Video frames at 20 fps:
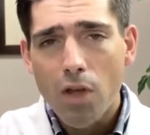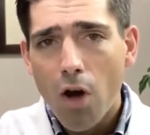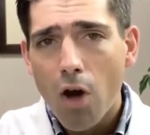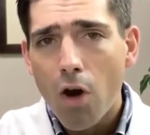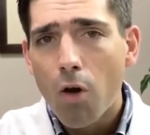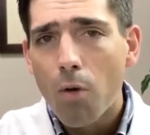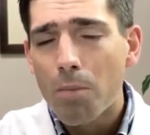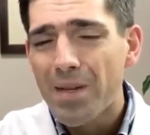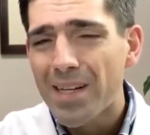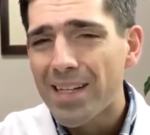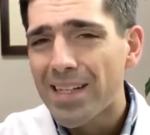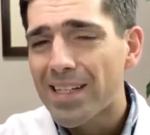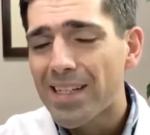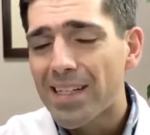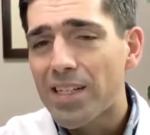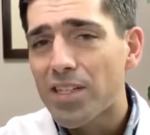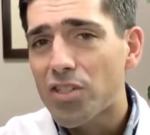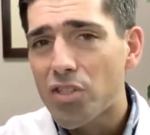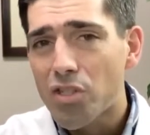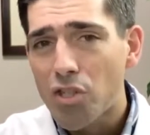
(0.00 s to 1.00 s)
all many
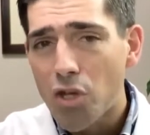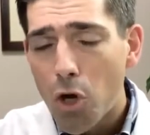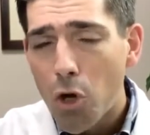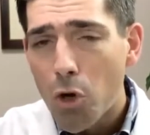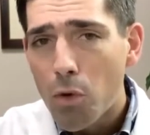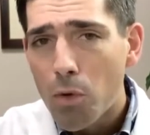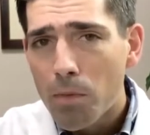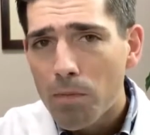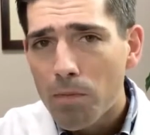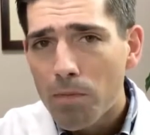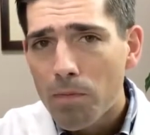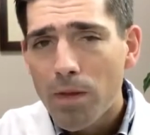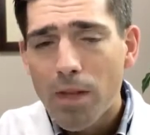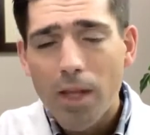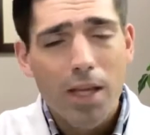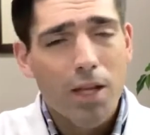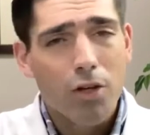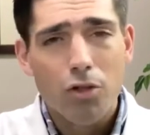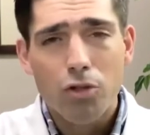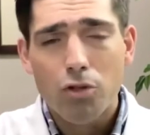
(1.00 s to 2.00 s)
dentists know
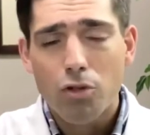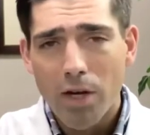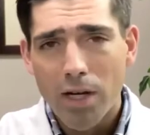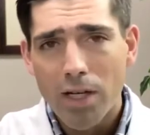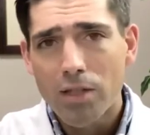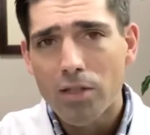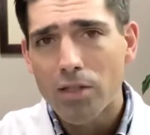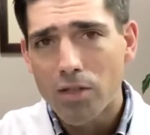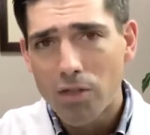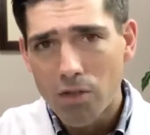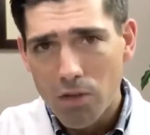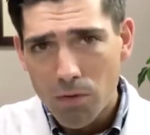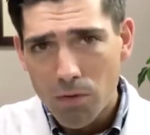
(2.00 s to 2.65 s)
and are trained to